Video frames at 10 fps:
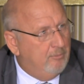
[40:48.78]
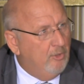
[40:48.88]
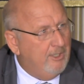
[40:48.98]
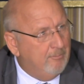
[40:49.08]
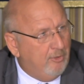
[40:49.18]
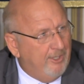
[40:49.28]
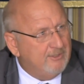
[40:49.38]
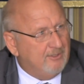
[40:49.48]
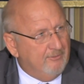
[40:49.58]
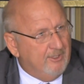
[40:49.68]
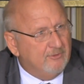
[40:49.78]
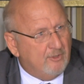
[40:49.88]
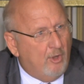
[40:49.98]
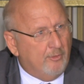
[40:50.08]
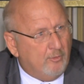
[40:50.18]
put in place of the
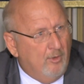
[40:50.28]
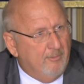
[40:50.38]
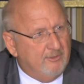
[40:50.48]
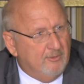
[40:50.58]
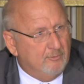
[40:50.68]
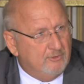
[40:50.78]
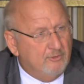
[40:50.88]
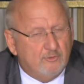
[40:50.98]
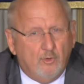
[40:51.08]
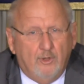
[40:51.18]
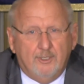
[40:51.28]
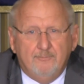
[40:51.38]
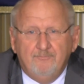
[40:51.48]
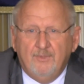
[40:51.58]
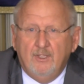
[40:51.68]
installed equipment that was destroyed.
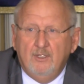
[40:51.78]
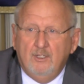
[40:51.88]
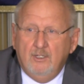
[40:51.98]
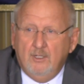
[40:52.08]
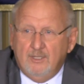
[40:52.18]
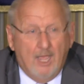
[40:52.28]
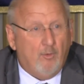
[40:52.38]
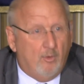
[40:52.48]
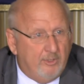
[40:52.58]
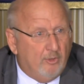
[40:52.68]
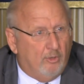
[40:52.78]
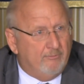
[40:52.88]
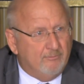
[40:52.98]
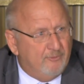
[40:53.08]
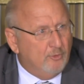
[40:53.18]
Now what we
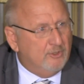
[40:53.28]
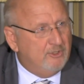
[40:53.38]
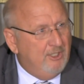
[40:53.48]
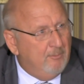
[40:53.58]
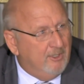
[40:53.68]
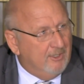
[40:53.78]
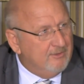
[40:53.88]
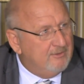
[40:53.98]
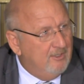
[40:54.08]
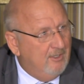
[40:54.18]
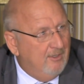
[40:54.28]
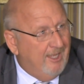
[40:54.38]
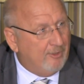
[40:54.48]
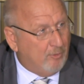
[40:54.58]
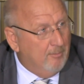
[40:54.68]
learned from Fukushima is
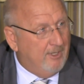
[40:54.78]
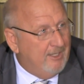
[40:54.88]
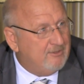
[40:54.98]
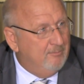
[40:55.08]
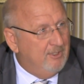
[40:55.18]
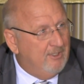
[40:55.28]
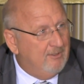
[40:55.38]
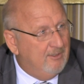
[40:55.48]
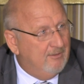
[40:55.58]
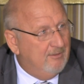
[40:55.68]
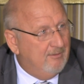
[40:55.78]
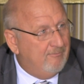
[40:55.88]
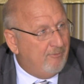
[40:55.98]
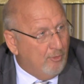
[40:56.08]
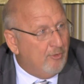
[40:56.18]
that equipment has to be
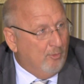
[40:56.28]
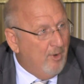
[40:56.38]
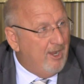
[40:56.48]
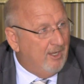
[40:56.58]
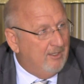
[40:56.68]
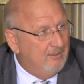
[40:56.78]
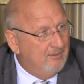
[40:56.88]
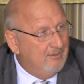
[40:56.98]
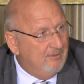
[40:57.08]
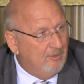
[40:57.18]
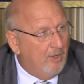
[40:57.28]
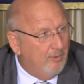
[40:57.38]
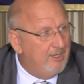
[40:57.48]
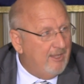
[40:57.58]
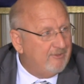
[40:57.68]
further away You not
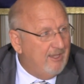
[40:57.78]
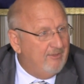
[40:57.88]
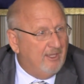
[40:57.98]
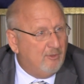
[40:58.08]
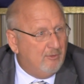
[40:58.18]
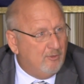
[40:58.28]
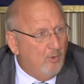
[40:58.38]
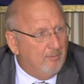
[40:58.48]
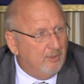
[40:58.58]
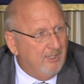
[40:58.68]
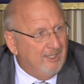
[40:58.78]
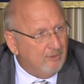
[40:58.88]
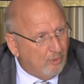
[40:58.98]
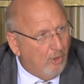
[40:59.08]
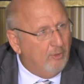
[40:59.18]
only have to have that equipment
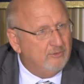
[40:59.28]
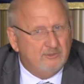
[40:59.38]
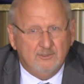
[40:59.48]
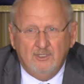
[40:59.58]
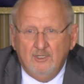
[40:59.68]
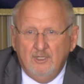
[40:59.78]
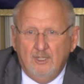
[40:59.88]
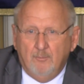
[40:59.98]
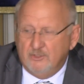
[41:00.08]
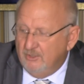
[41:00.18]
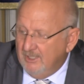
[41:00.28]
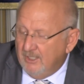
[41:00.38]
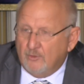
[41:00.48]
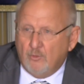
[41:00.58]
in close, but you need